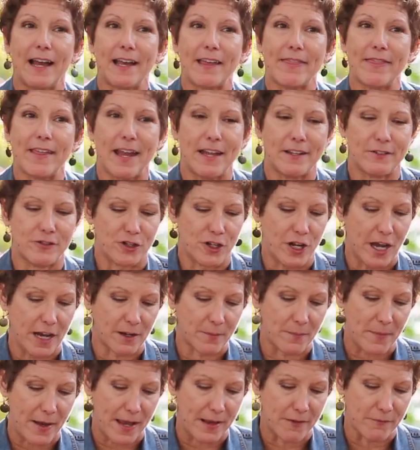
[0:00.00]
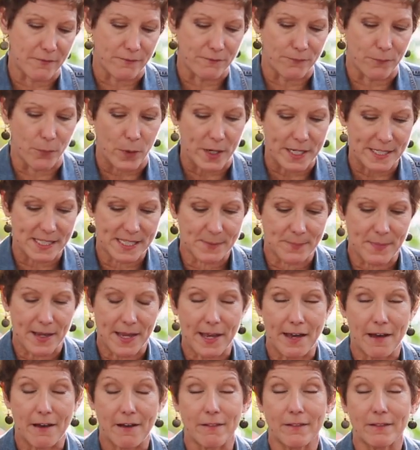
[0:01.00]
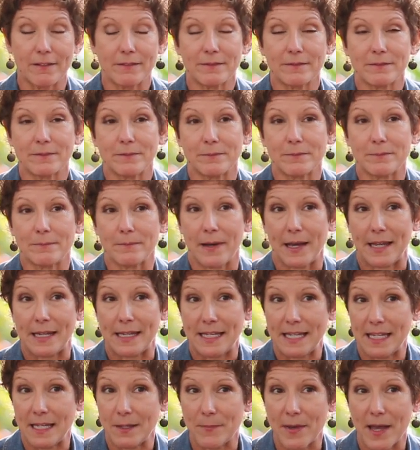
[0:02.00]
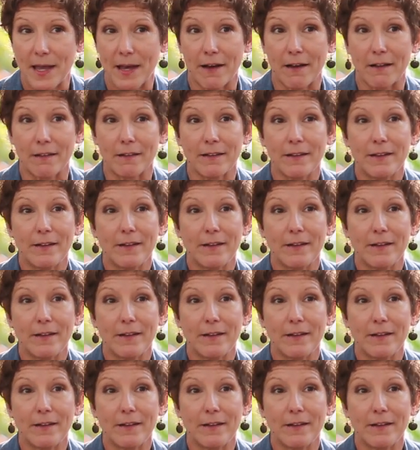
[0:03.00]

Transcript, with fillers: I then check my voicemail, my email,